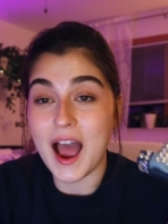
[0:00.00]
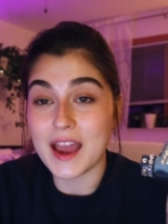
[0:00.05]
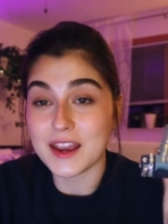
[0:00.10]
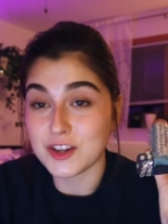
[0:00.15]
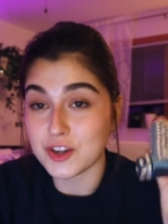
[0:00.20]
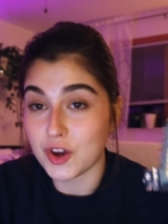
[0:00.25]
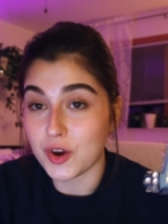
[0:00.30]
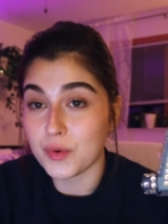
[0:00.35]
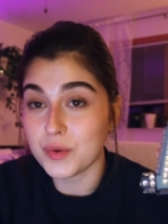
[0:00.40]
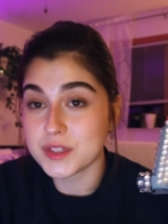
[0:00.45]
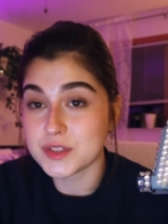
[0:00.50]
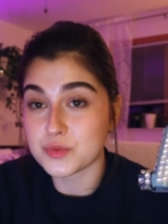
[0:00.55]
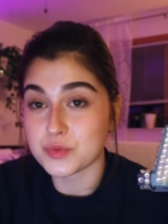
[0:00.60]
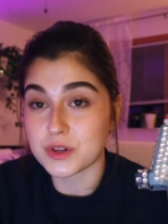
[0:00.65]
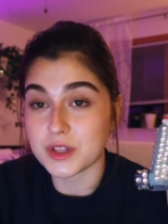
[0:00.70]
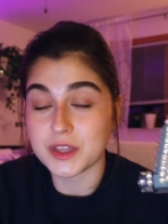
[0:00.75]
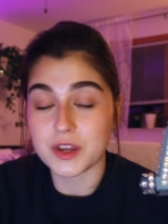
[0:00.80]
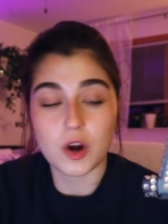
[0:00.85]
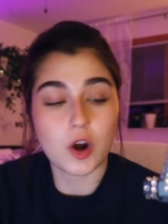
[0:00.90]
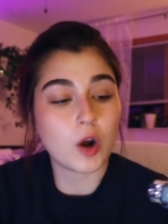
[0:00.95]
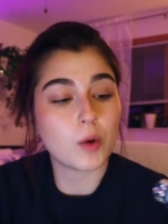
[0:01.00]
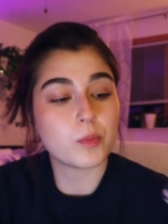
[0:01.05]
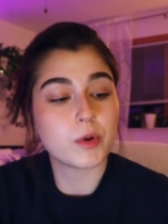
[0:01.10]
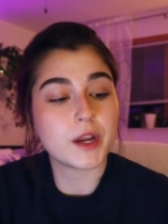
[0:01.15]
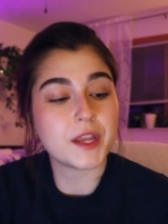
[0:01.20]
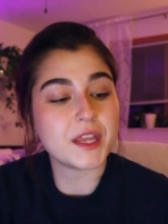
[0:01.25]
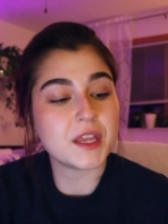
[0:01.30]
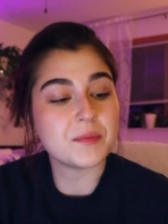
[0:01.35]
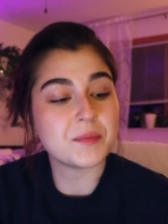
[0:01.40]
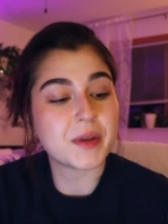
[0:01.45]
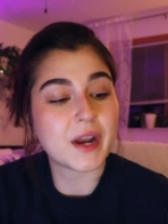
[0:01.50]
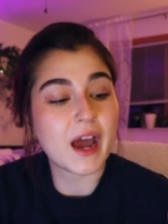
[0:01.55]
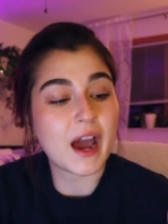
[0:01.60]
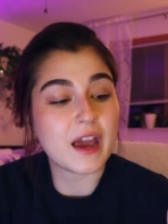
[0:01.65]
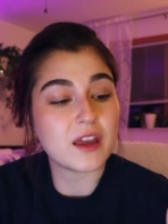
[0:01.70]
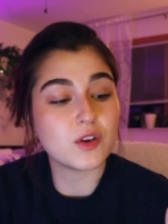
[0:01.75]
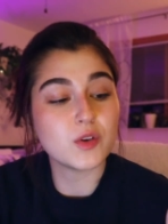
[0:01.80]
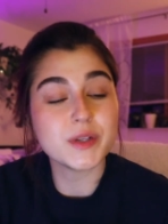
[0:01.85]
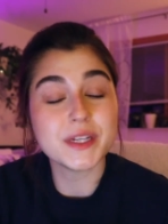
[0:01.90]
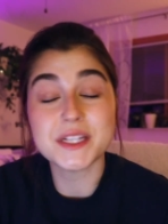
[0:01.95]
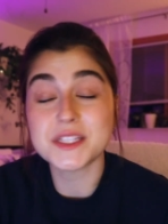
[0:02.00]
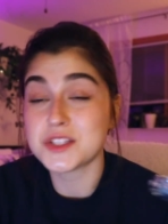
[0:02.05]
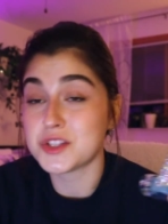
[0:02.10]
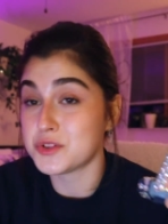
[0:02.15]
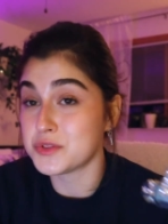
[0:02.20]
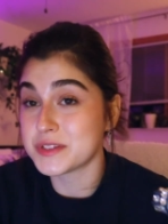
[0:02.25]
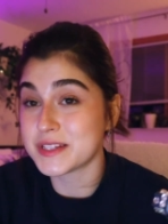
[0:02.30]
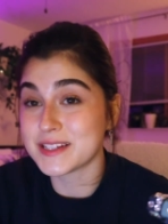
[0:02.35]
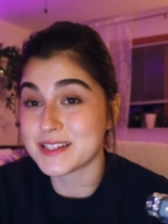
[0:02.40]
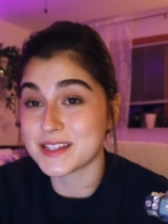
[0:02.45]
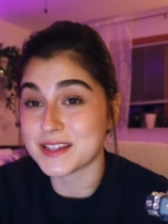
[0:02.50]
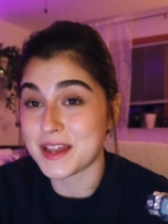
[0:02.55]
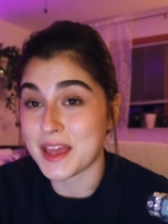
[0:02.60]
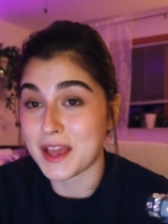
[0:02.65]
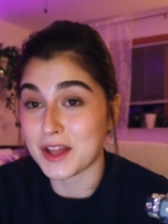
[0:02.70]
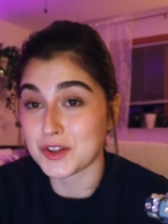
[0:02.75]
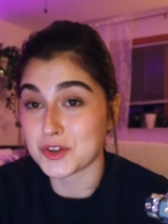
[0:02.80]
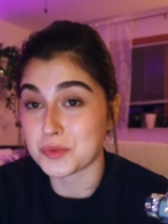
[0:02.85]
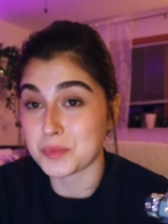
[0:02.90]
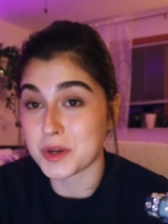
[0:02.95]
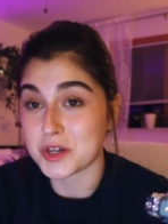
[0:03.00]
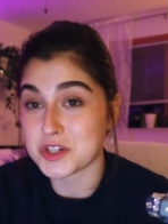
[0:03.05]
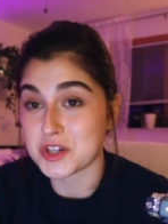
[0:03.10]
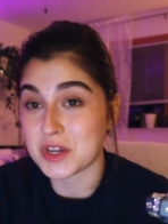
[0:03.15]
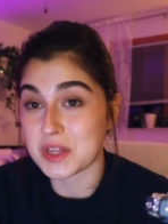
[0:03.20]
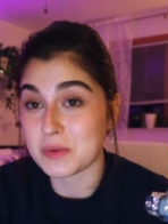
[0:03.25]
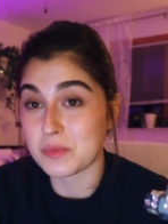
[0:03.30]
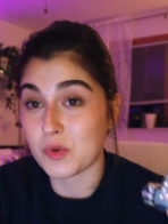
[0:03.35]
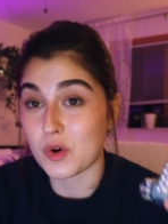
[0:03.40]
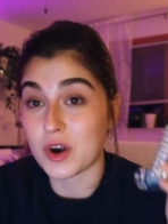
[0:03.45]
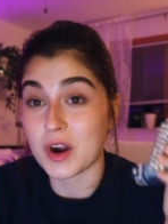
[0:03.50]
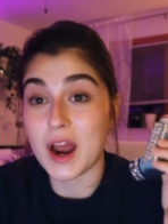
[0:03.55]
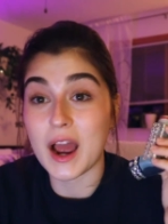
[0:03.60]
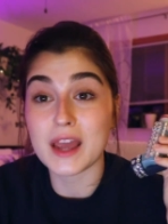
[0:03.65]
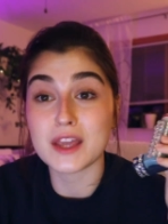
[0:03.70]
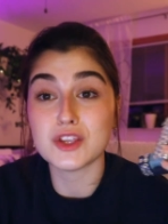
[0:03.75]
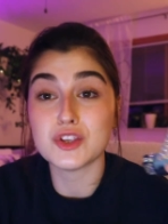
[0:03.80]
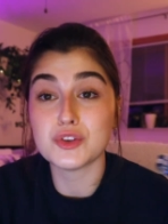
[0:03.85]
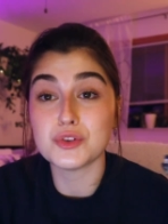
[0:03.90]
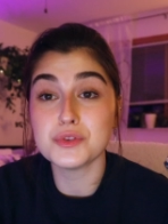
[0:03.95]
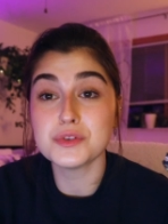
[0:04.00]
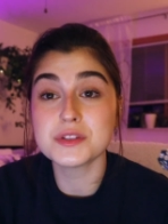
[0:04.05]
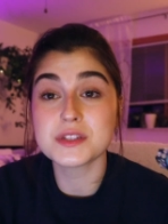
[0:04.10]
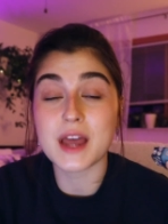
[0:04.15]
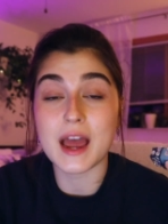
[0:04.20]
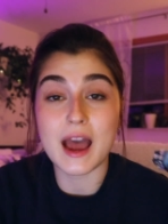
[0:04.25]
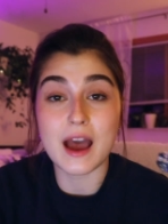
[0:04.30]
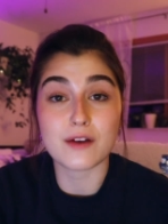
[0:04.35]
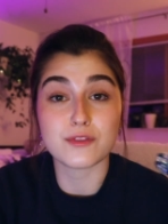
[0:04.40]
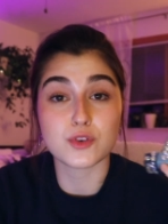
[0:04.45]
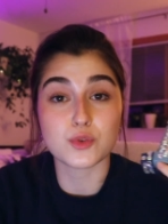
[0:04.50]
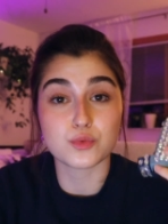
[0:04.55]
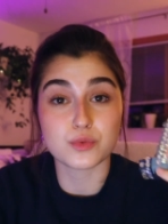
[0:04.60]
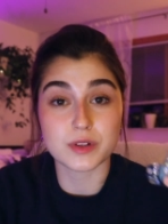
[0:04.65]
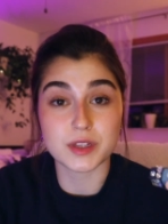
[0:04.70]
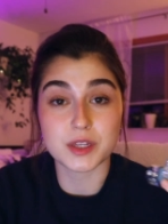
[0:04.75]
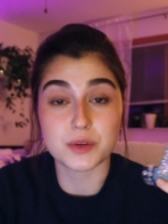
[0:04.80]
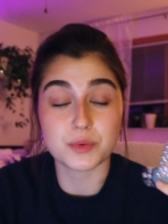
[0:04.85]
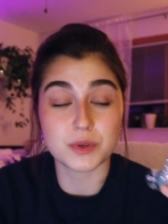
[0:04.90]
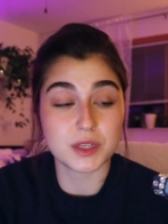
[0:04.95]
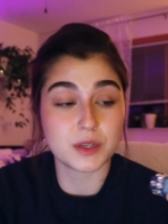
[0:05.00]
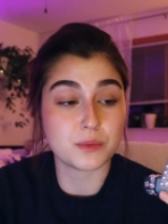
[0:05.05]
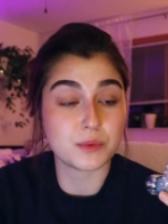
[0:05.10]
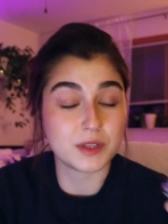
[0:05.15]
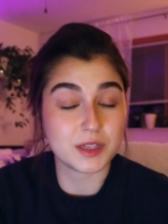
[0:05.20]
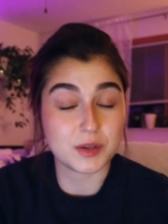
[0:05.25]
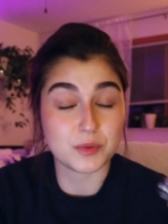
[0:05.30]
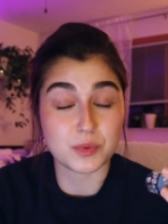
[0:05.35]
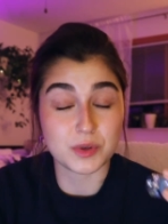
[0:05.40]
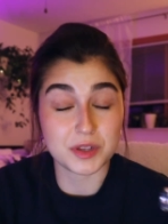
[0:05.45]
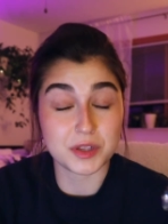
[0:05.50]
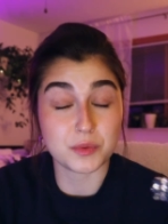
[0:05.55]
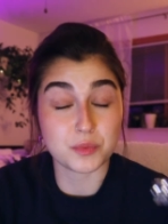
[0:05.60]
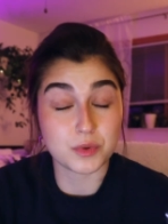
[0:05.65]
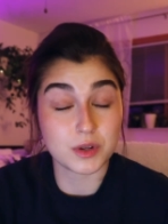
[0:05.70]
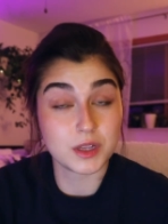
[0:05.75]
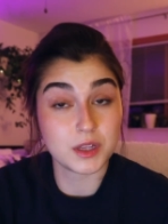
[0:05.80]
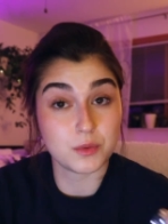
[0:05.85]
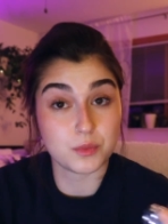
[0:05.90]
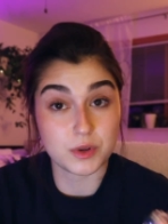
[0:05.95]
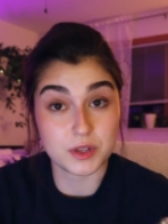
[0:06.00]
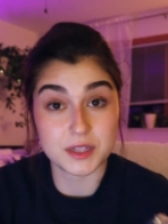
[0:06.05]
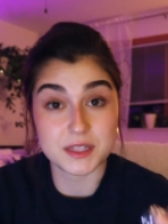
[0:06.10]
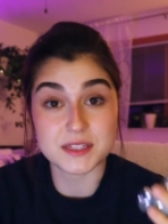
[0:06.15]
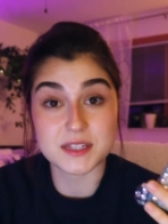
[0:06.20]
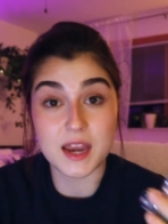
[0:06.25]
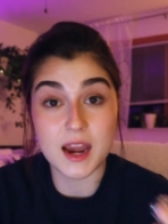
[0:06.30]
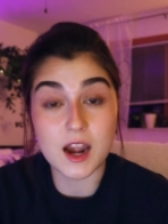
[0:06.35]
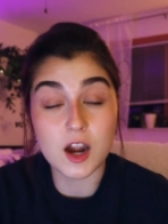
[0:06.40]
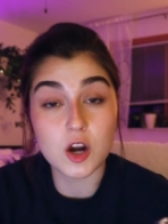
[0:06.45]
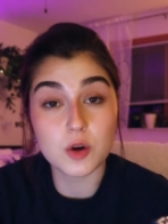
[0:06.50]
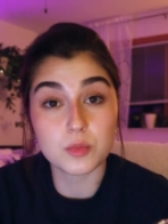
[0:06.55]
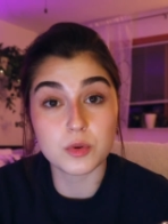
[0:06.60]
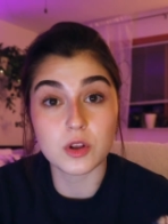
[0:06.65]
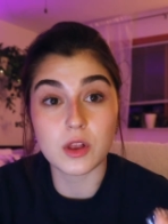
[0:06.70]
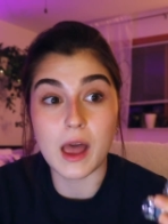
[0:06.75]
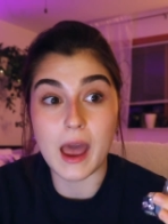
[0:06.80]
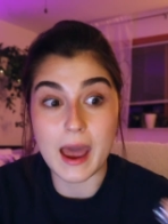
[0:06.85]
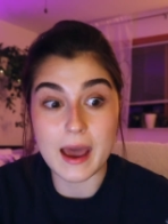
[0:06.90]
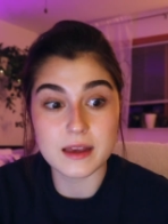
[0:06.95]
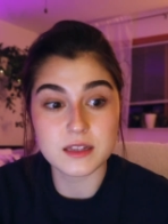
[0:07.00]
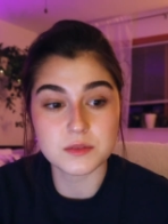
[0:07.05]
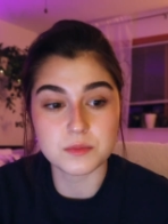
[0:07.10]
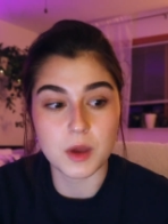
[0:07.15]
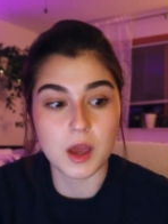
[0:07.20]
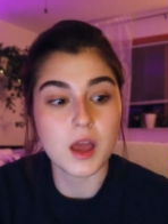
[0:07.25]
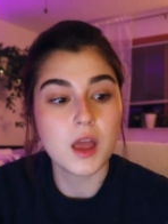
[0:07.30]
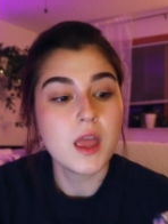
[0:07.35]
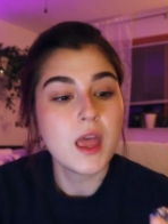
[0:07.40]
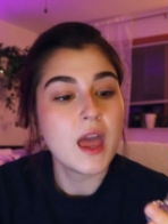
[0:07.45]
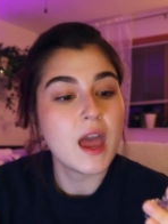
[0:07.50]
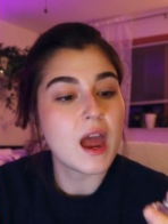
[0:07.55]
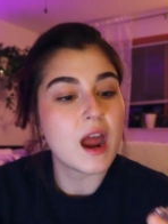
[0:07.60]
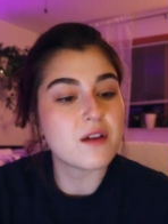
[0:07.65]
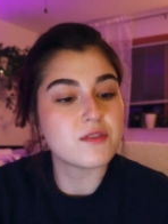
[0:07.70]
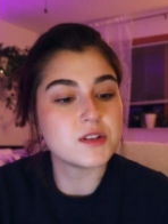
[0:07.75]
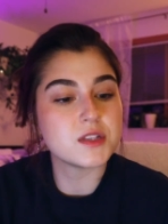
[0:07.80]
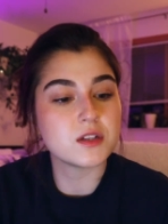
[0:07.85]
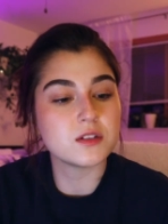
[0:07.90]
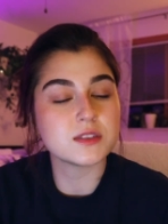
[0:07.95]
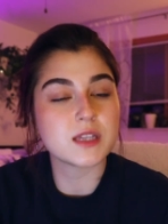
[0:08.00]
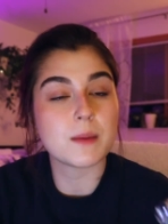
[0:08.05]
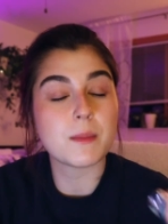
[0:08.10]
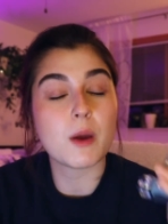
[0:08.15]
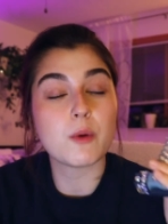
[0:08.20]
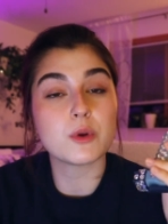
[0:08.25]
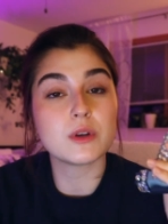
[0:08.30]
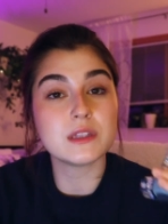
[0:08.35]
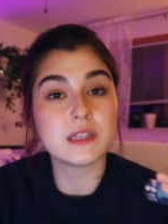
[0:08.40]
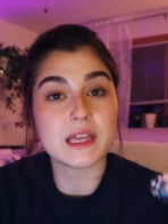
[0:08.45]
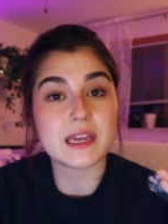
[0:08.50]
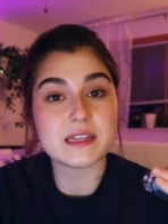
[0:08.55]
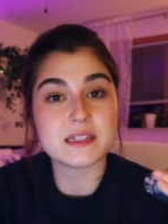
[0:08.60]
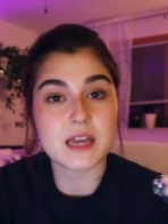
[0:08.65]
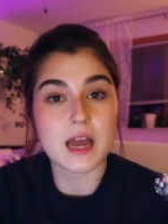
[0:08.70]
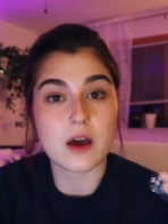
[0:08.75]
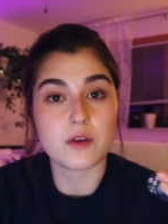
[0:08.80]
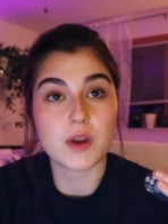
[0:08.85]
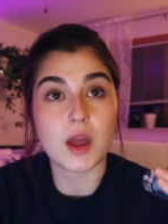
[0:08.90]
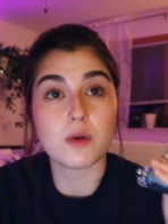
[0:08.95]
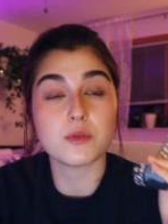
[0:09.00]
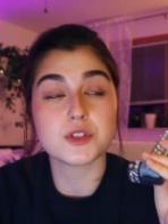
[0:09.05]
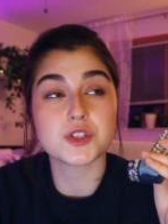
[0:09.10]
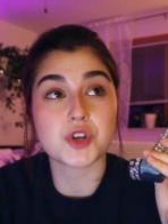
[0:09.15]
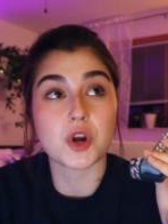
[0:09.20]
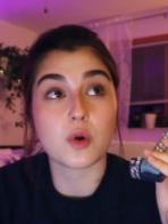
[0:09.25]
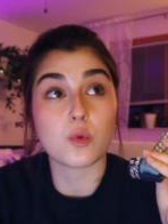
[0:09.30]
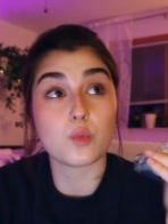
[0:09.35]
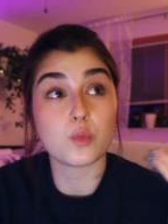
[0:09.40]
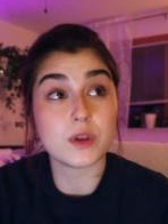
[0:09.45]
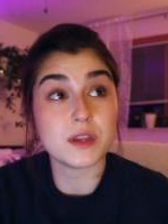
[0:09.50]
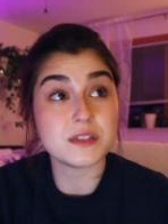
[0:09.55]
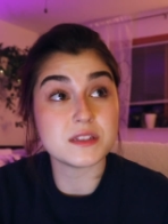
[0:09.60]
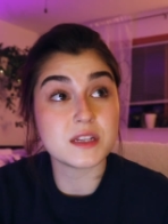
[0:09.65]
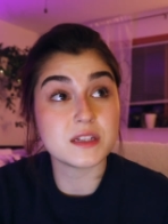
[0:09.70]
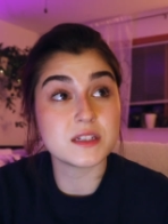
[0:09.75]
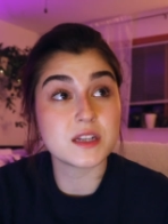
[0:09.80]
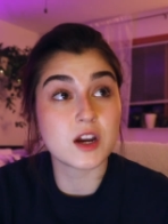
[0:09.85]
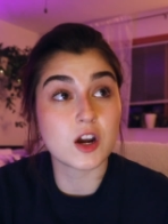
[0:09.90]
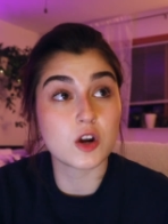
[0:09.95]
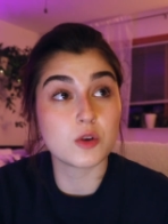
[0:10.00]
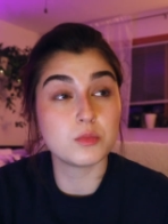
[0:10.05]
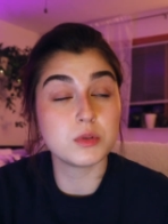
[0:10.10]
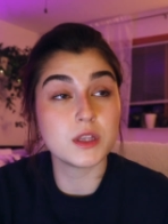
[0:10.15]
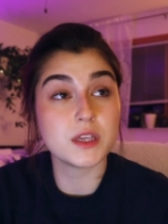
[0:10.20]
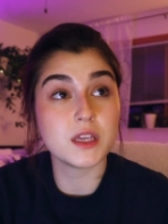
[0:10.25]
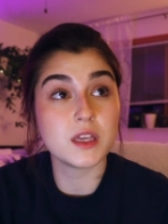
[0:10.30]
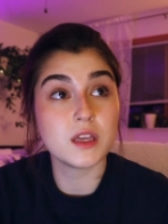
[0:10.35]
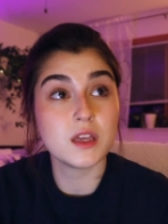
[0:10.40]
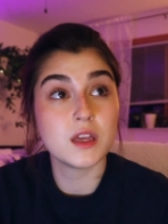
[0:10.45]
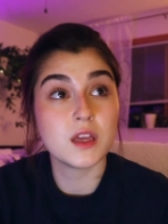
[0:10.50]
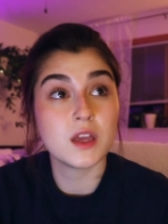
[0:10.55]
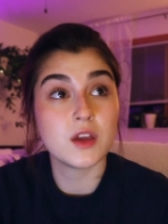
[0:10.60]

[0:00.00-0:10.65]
I know it's really heartbreaking, but I don't need to use this inhaler much anymore. I used to have really, really, really, really, really, really terrible asthma. Every single time I would lay down, I would start wheezing terribly